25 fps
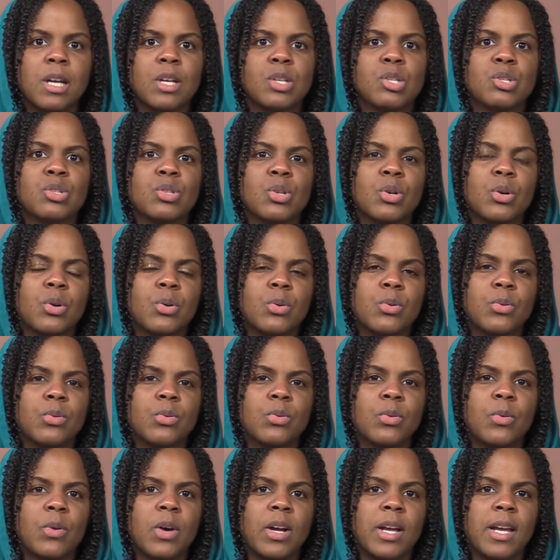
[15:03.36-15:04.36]

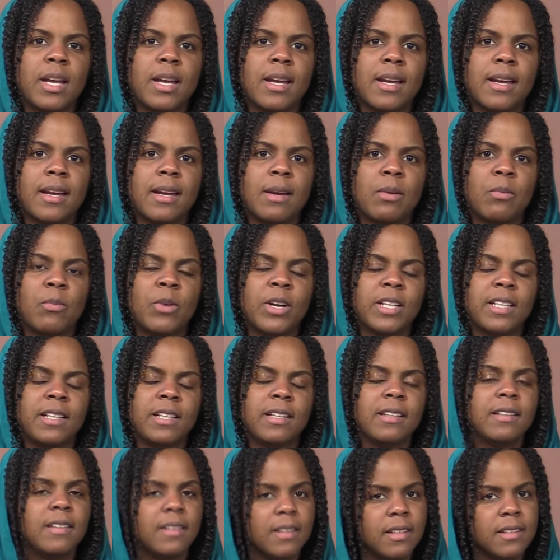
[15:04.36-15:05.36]
So what
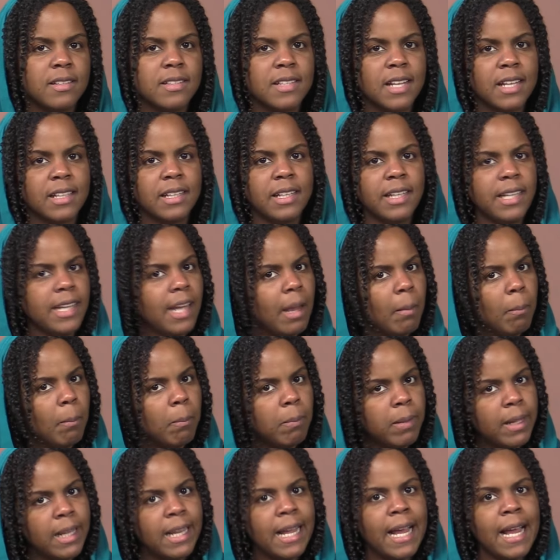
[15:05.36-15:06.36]
he did is that he
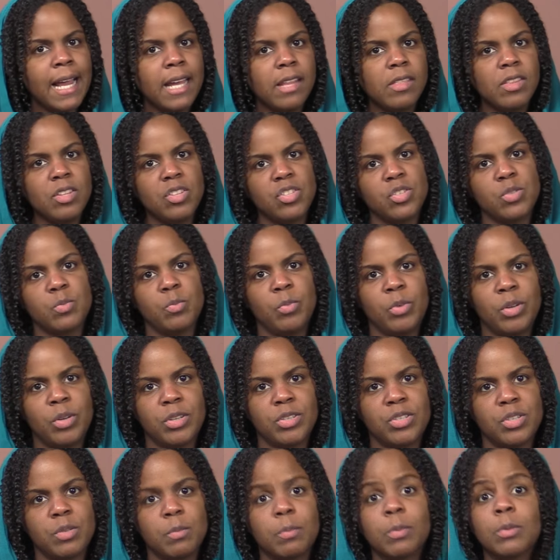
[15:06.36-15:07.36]
applied this
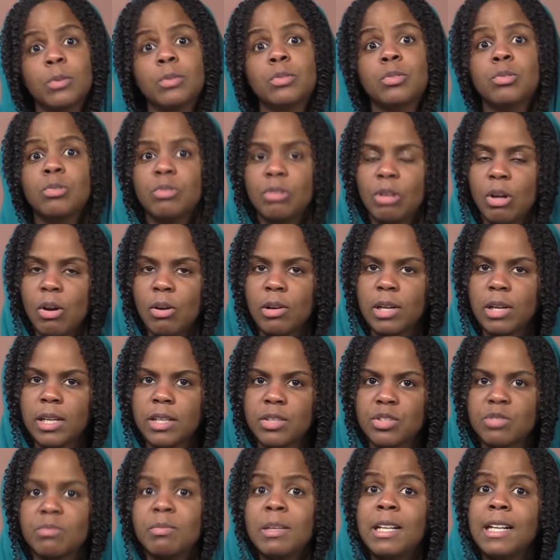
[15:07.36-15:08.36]
principle to
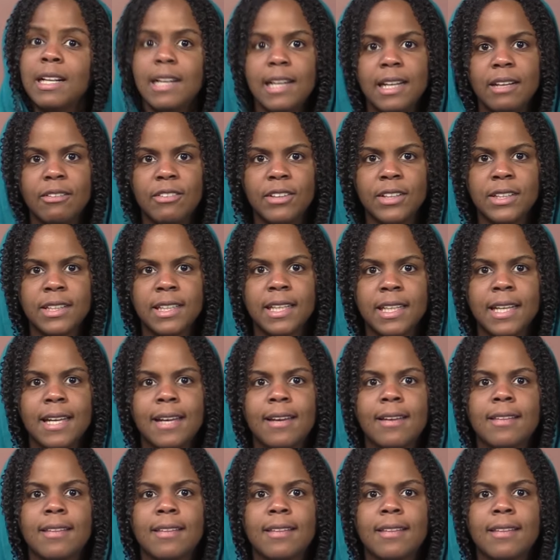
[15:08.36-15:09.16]
knowledge, believing